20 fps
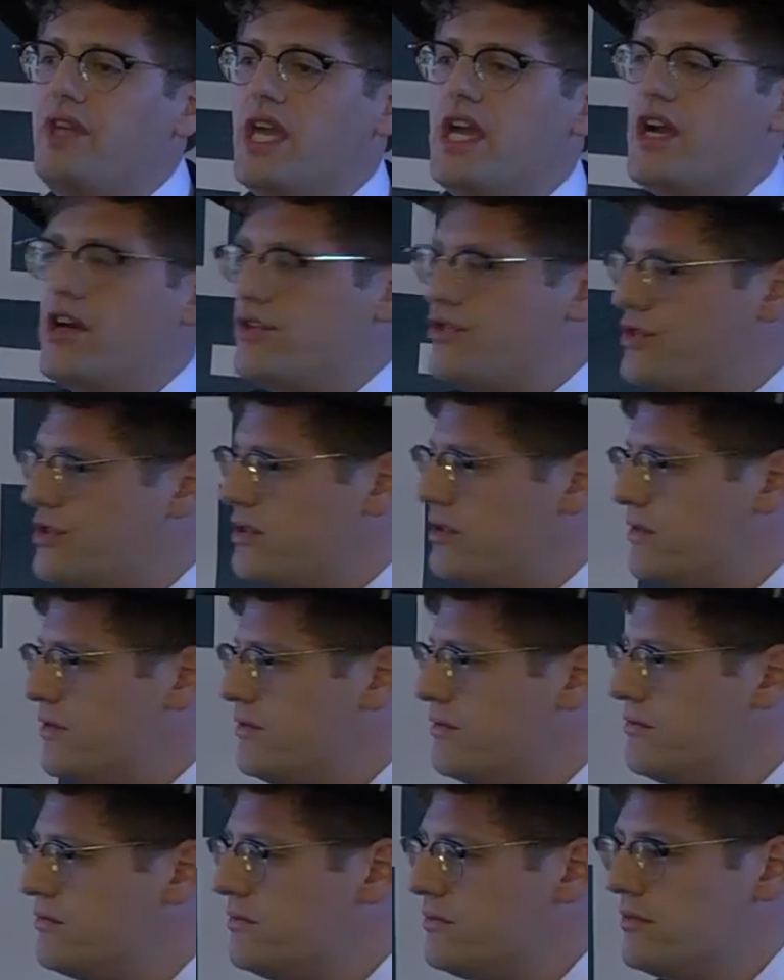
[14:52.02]
years,
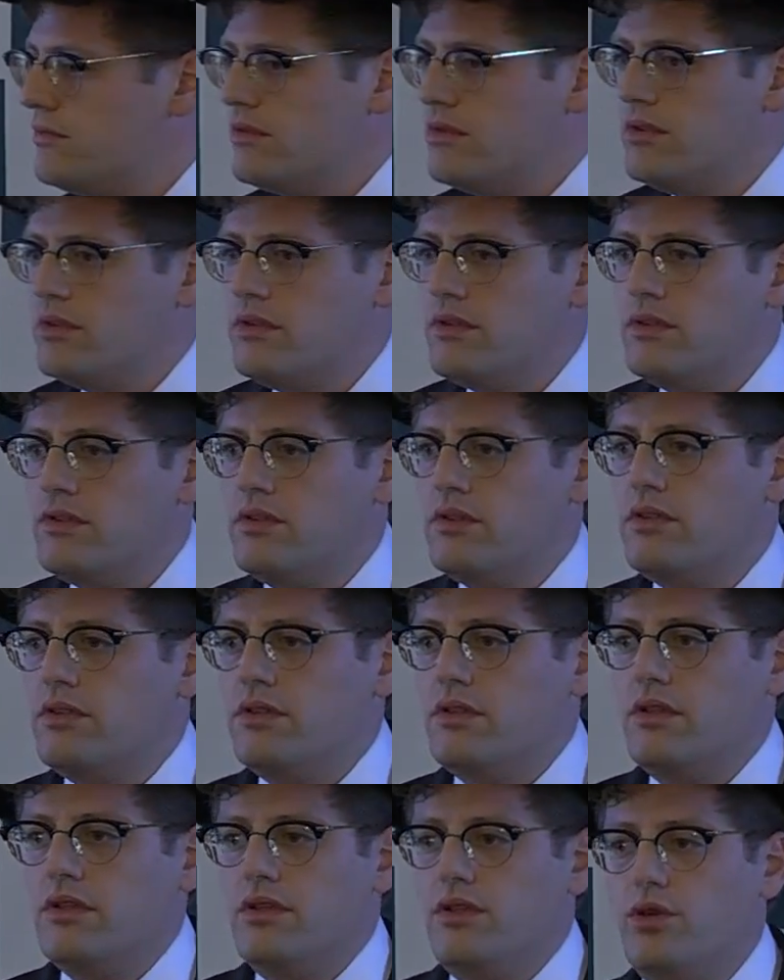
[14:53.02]

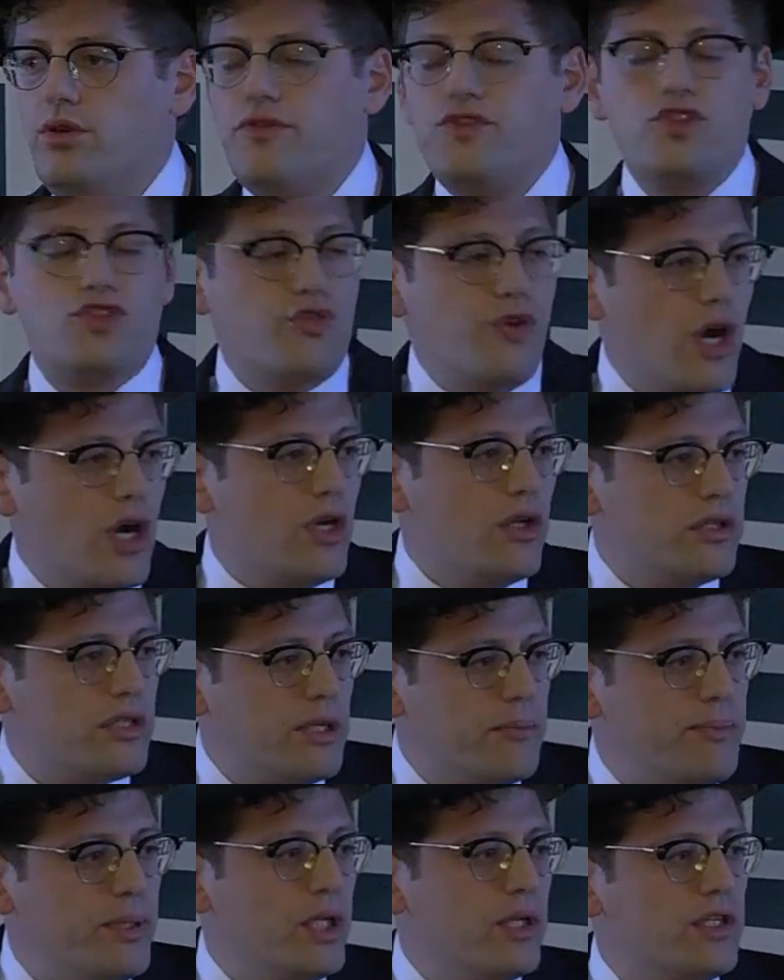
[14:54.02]
you've struggled to
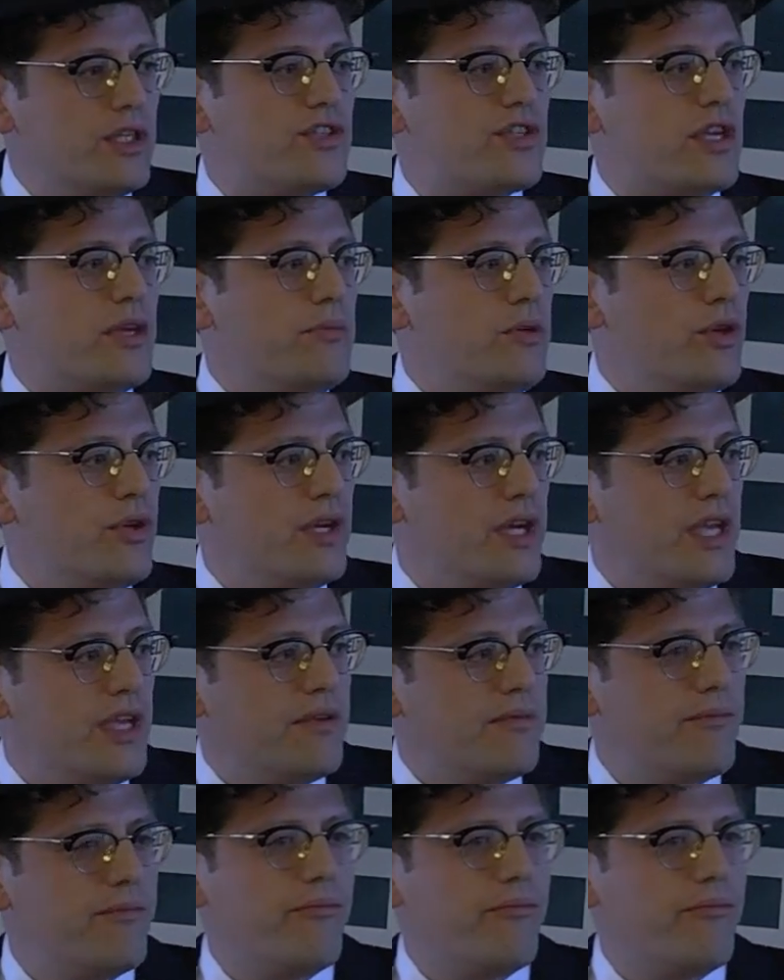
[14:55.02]
build this community.